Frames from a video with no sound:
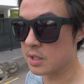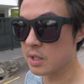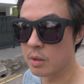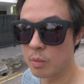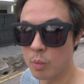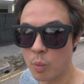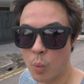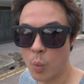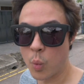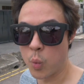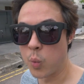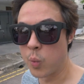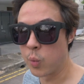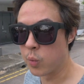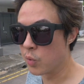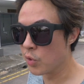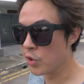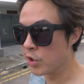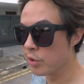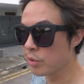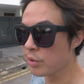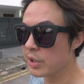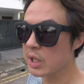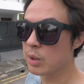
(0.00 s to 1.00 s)
The
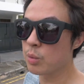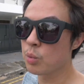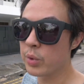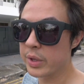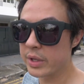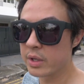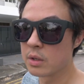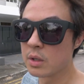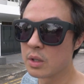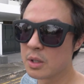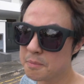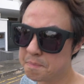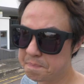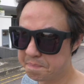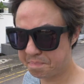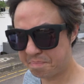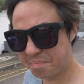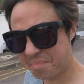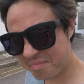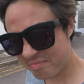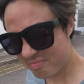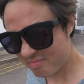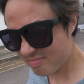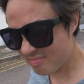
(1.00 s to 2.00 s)
UNIWHEEL,
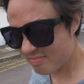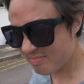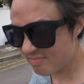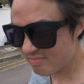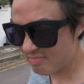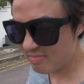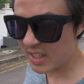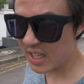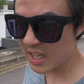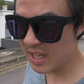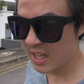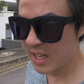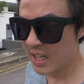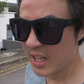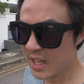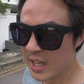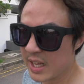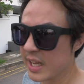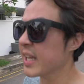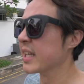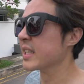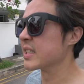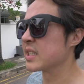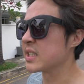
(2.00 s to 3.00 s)

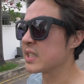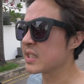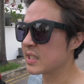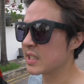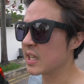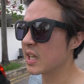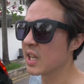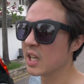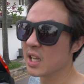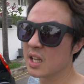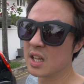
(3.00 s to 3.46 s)
it's